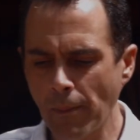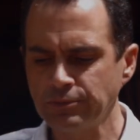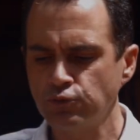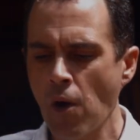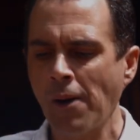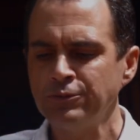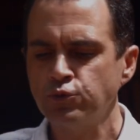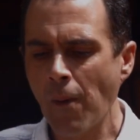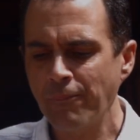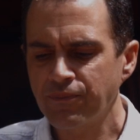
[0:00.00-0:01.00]
English
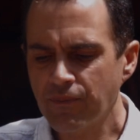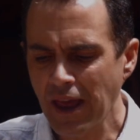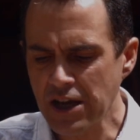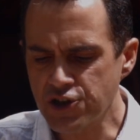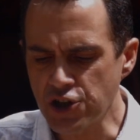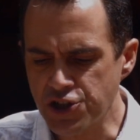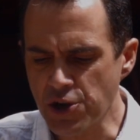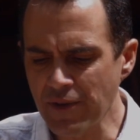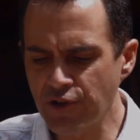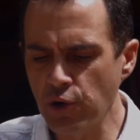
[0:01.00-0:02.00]
style mushrooms. That's good. So
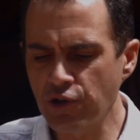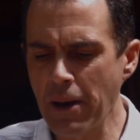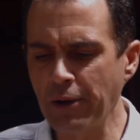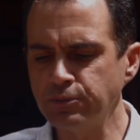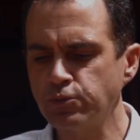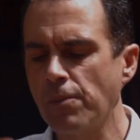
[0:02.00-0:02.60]
we talked about